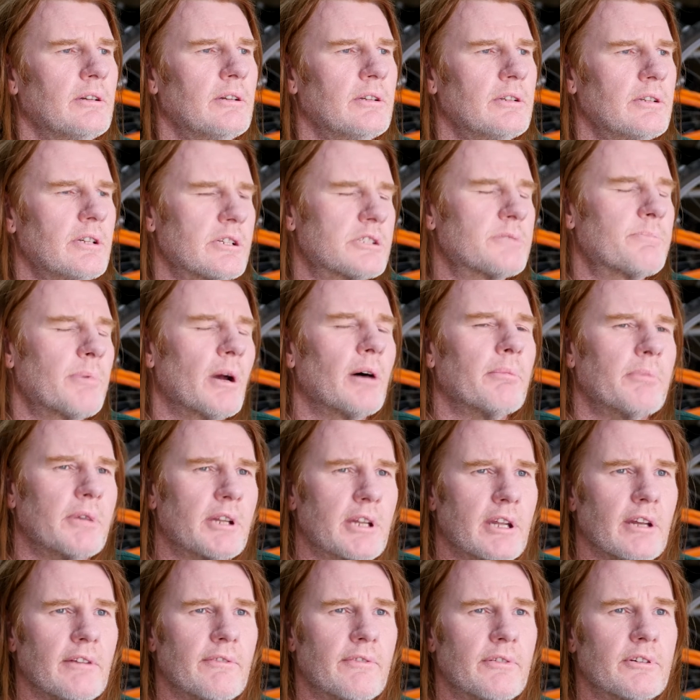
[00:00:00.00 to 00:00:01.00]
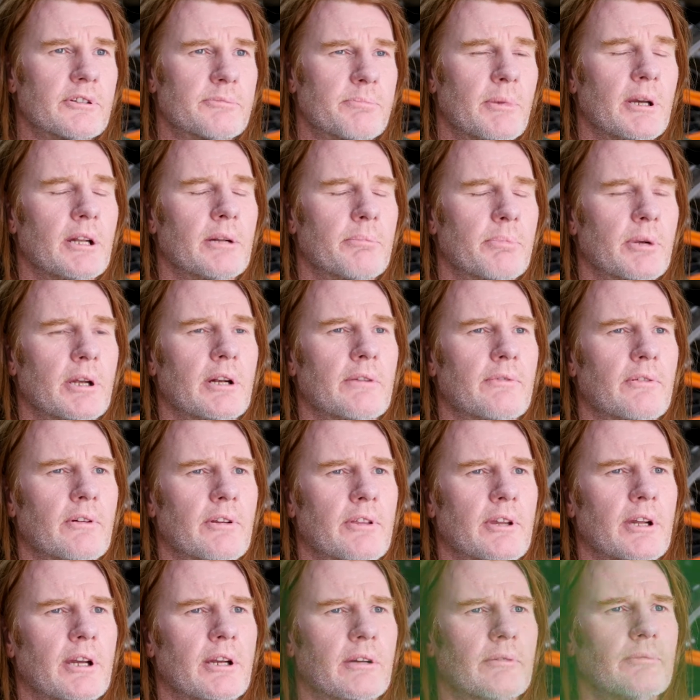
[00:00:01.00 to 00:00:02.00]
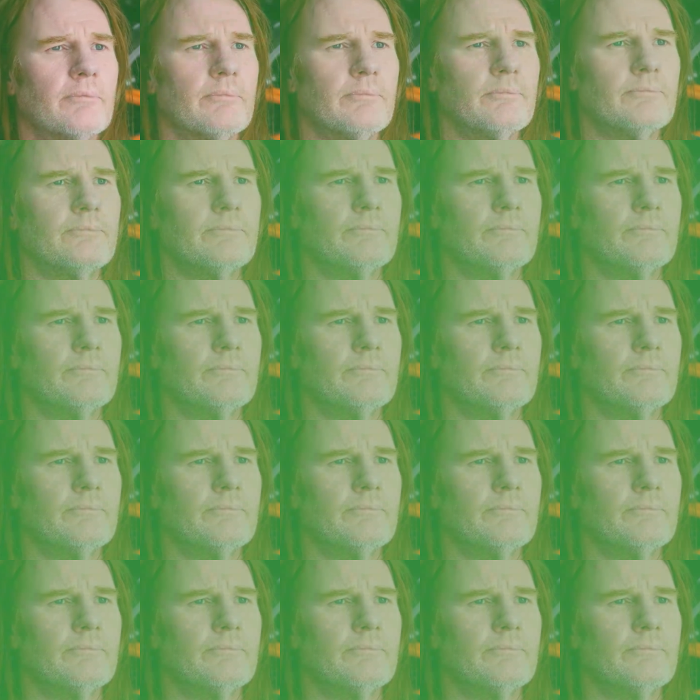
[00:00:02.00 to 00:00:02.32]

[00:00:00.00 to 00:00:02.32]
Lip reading: just be able to give has been a beautiful thing.